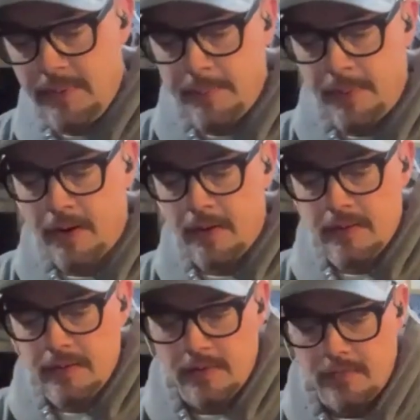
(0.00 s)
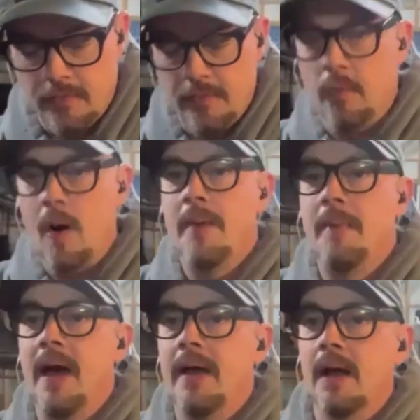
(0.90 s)
part of why
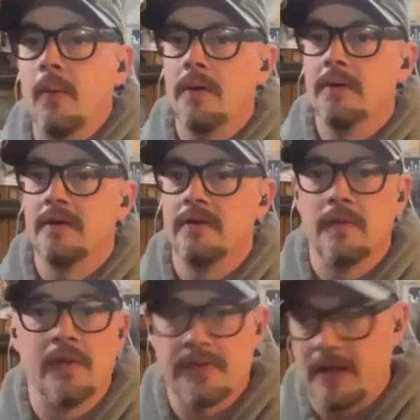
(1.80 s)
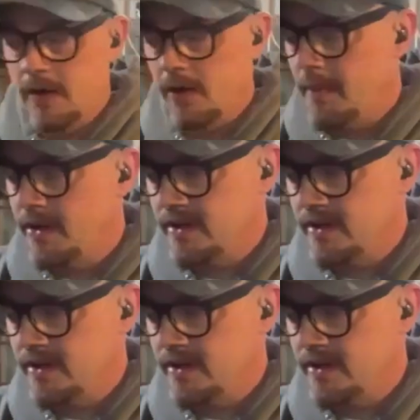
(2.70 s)
Matt and I wanted to do this, and I know I mentioned